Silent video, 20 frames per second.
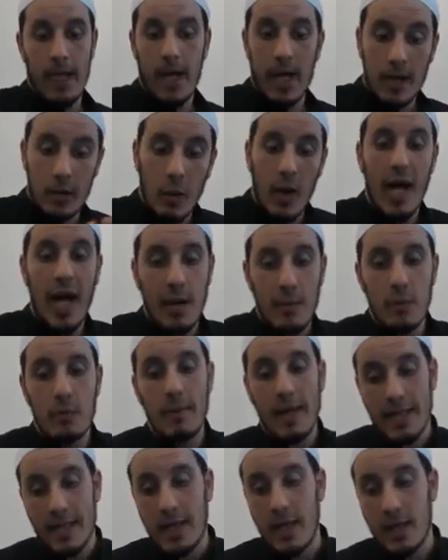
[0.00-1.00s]
And why Abu
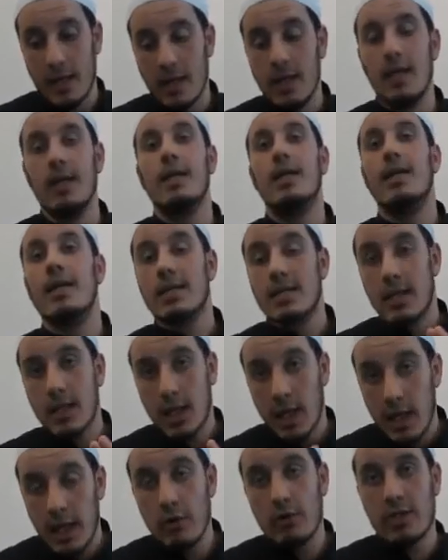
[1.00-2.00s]
Bakr is the
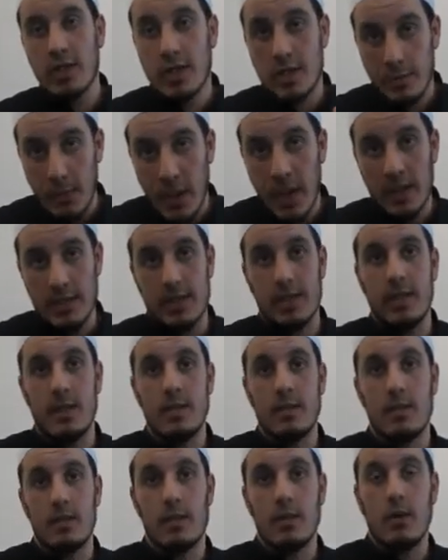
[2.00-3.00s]
closest person
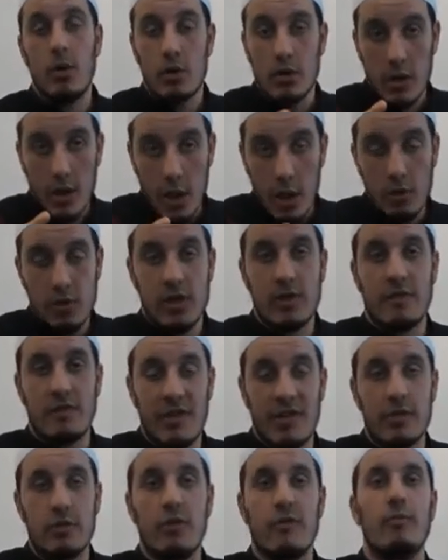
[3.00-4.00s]
or the closest
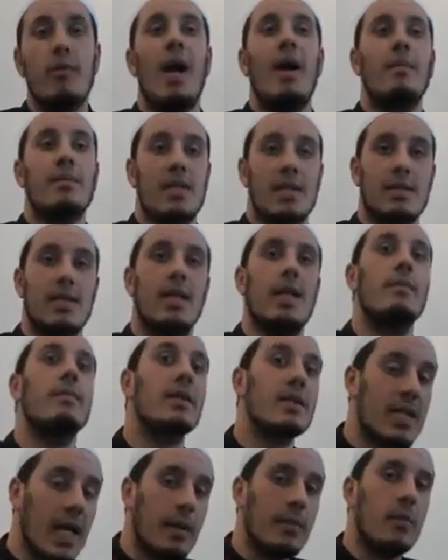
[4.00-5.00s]
friend of Muhammad
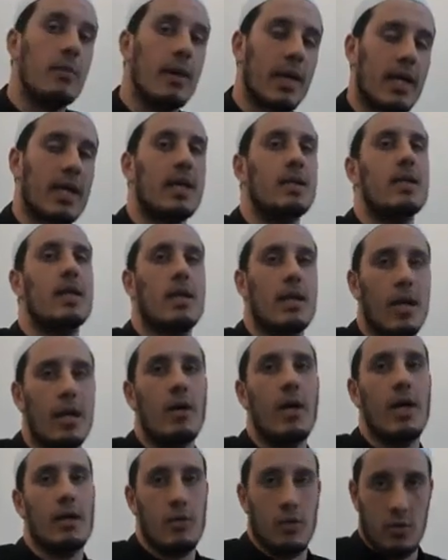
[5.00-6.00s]
is Abu Bakr.
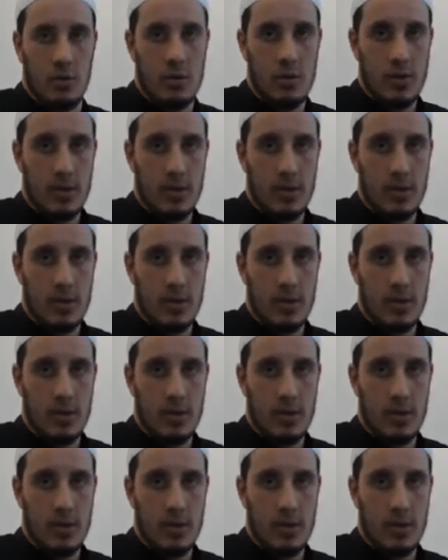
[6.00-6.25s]
Radiallahu anhu.